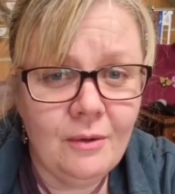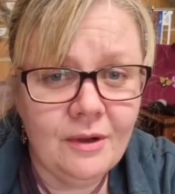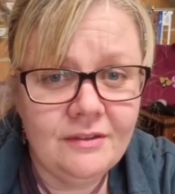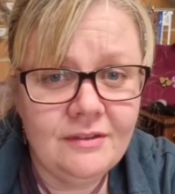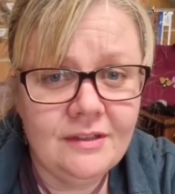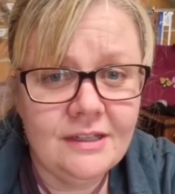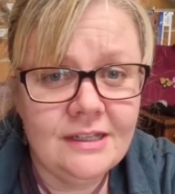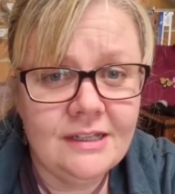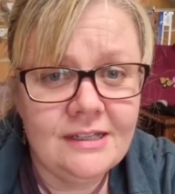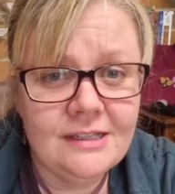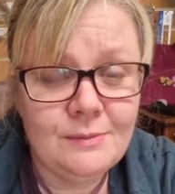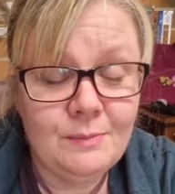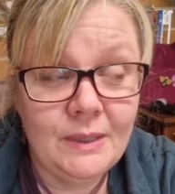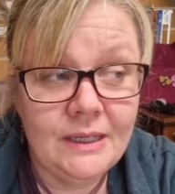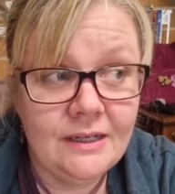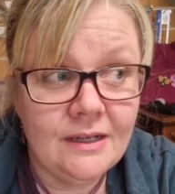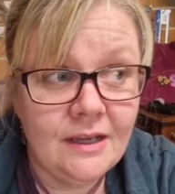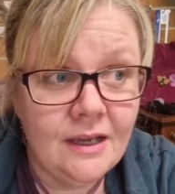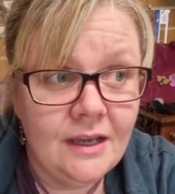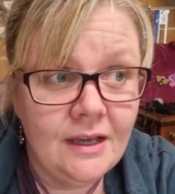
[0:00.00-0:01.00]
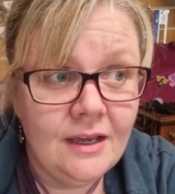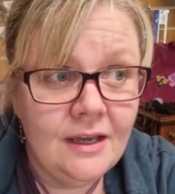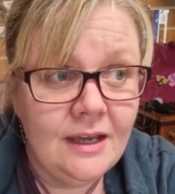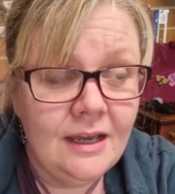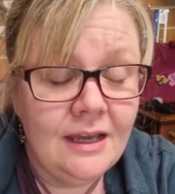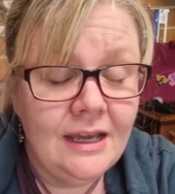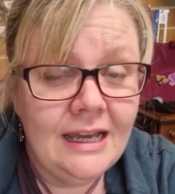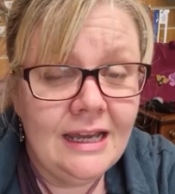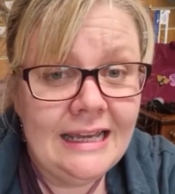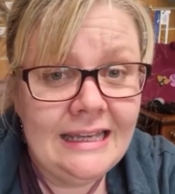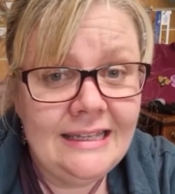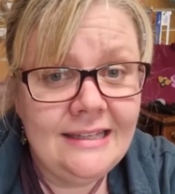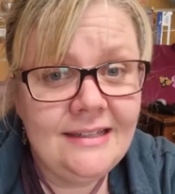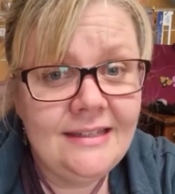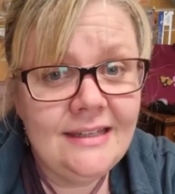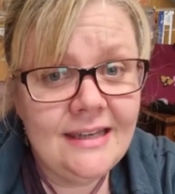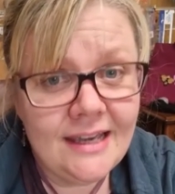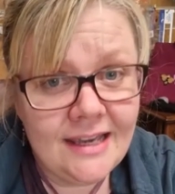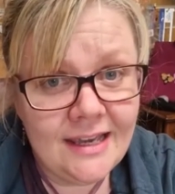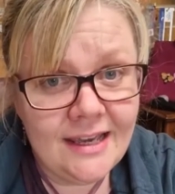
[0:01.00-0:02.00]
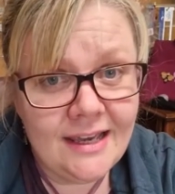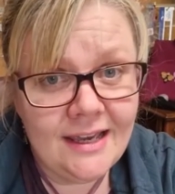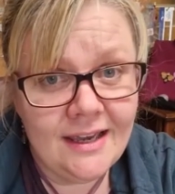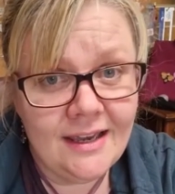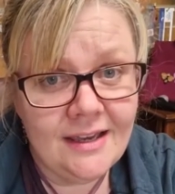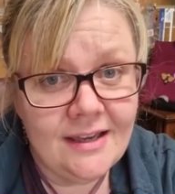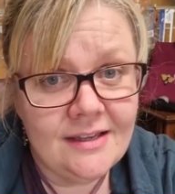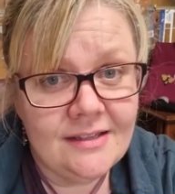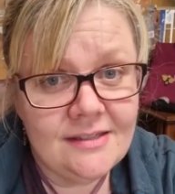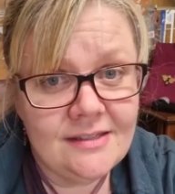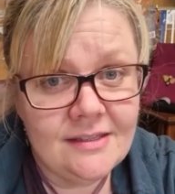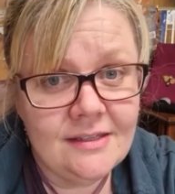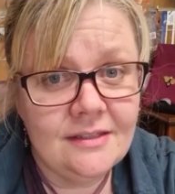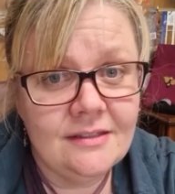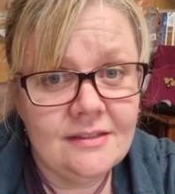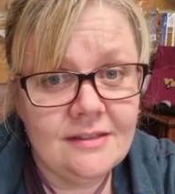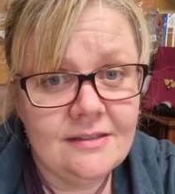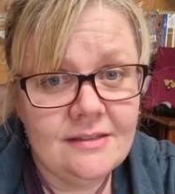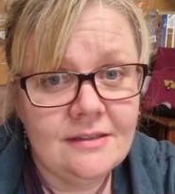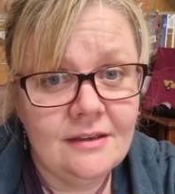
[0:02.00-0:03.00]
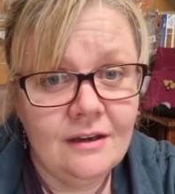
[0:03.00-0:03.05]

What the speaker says: I think it's been a year since